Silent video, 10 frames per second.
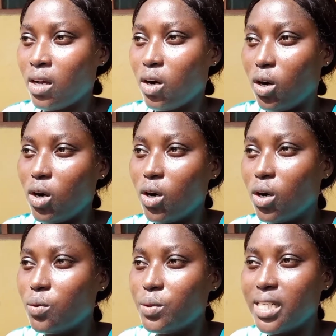
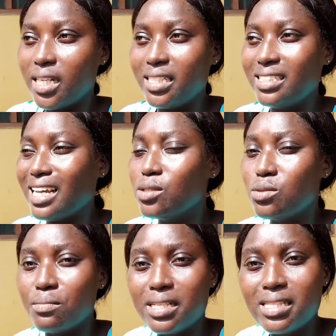or we can decide
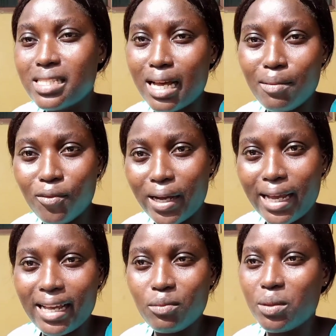to meet
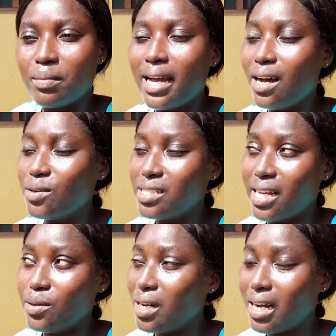somewhere. Me, my house
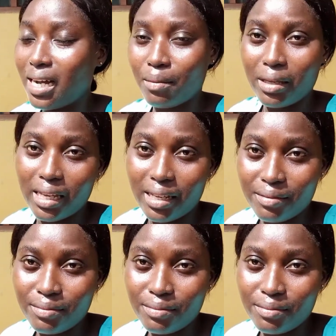there, you can't come here.